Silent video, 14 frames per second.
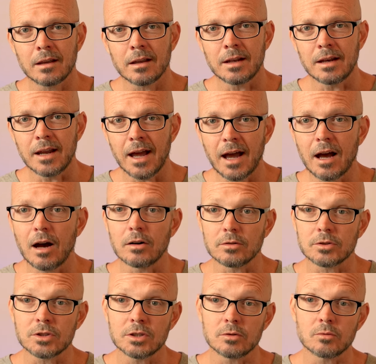And now
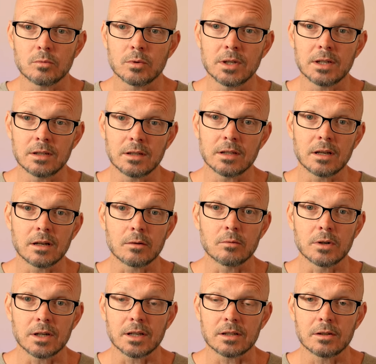she's really going to
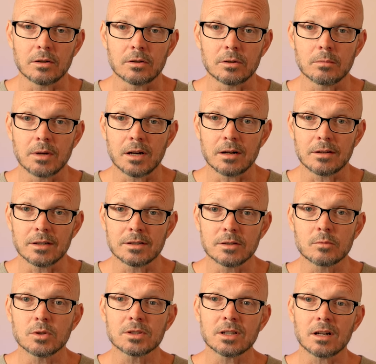want to get to know you better. This is
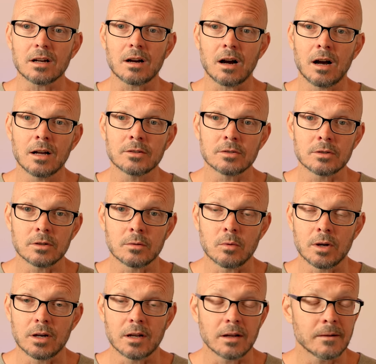what's going to cause her to
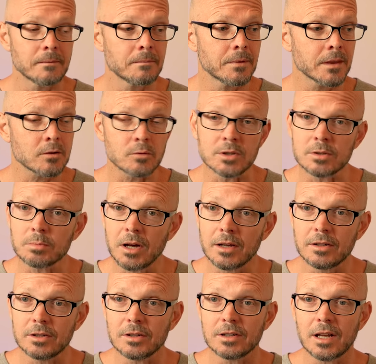want to
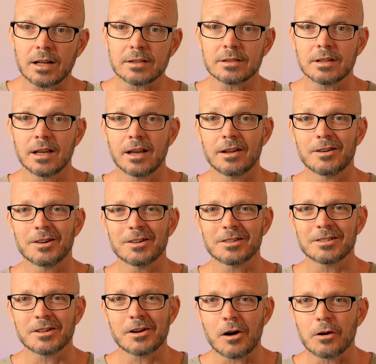respond to your text later,
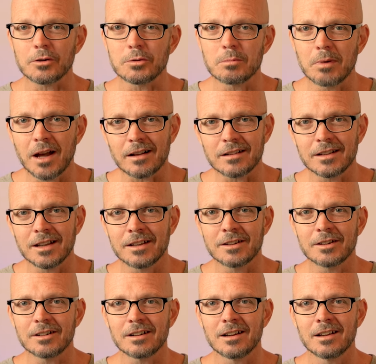to call you back
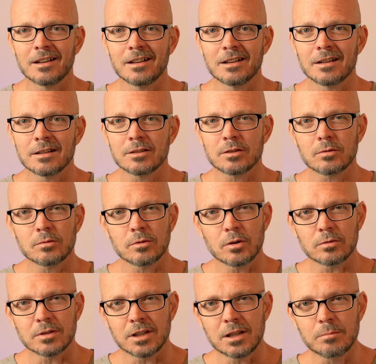later, to
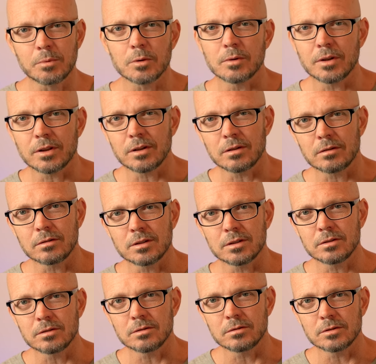go deeper with you,
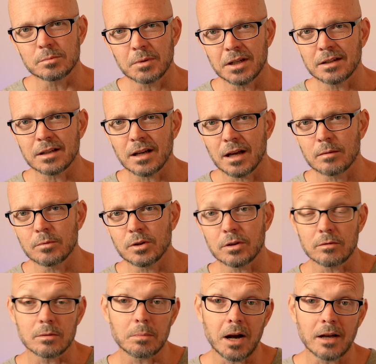to spend time with you,
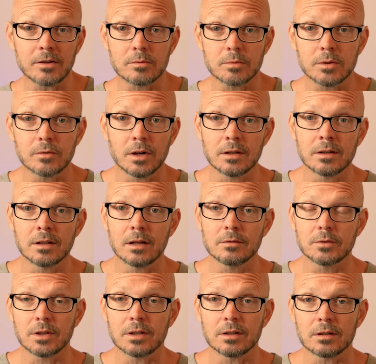to possibly fall in love
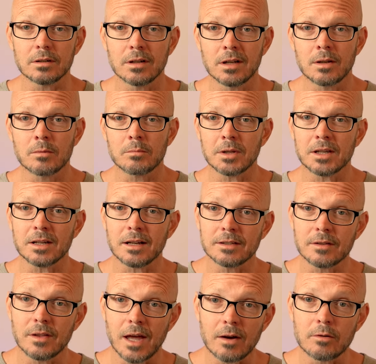with you because
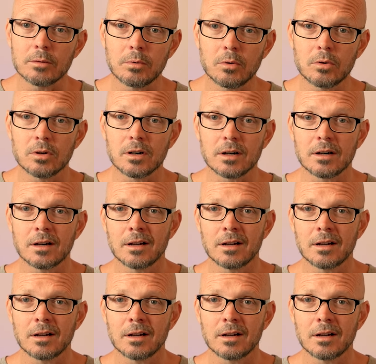of that rapport.